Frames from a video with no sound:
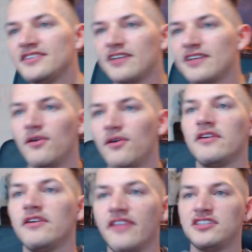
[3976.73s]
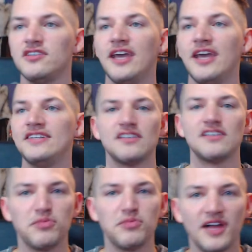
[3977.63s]
So good luck to you, AT. So have
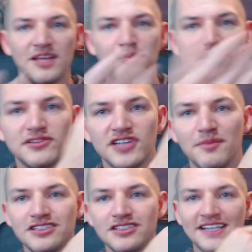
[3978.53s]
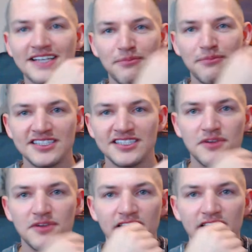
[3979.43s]
you played any PLO tournaments, Lex? I played some
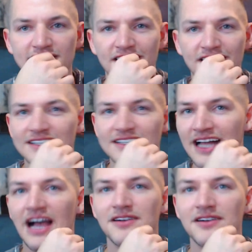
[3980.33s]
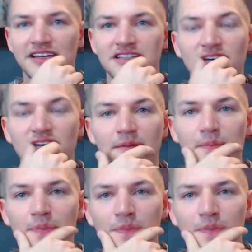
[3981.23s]
during a series, and I really enjoyed them.